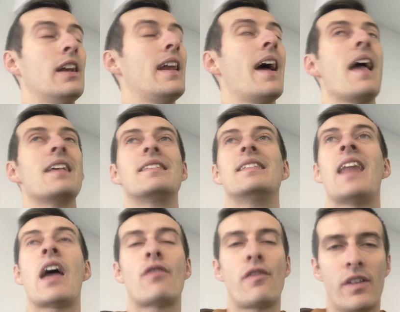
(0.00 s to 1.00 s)
Let us
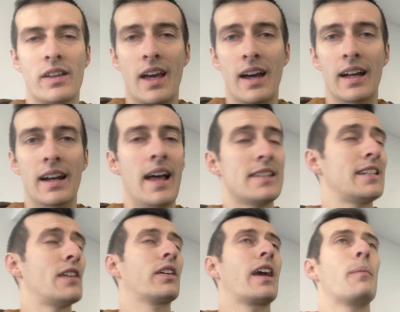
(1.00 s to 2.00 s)
never forget, let us
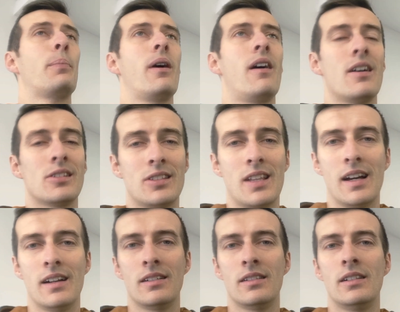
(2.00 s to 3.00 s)
never get past that.